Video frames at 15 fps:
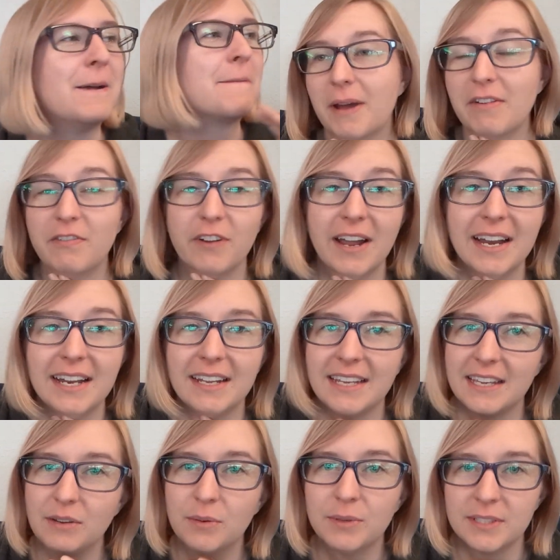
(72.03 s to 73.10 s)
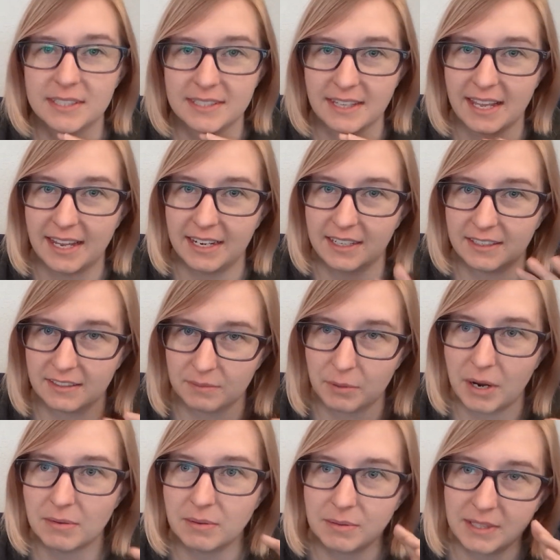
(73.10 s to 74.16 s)
By Friday, he was like
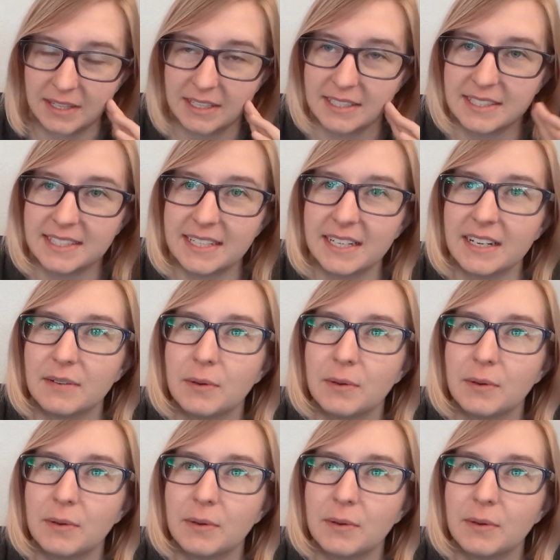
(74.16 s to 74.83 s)
probably the sick,